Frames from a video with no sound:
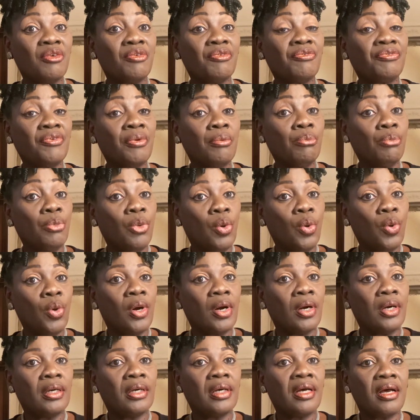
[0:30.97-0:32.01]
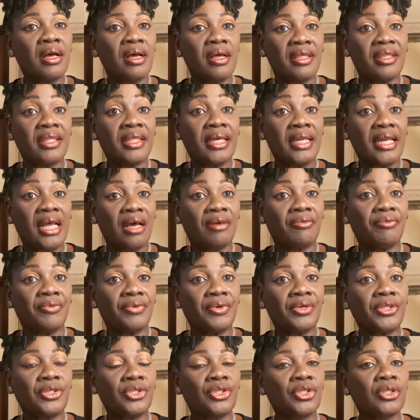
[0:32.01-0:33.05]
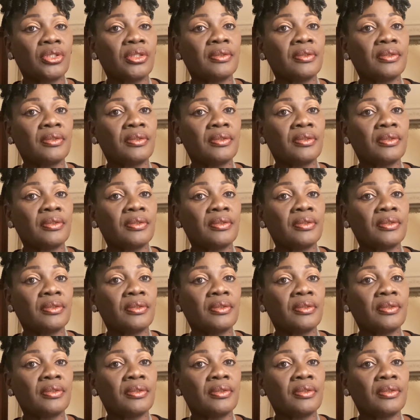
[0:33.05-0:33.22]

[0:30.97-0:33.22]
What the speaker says: for more than average.